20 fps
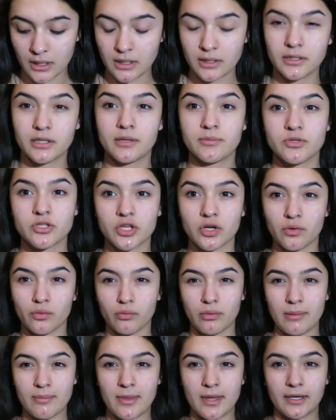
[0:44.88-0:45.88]
And then I'm just going
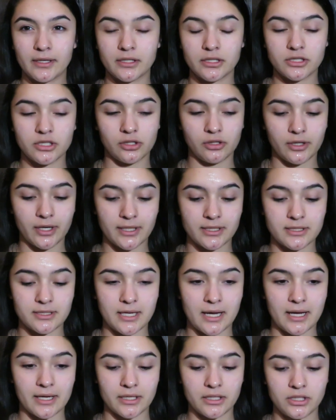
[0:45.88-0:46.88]
to rub that in until it gets
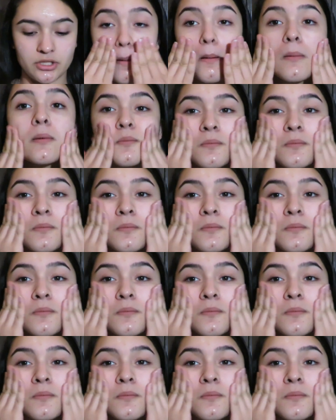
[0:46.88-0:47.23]
tacky.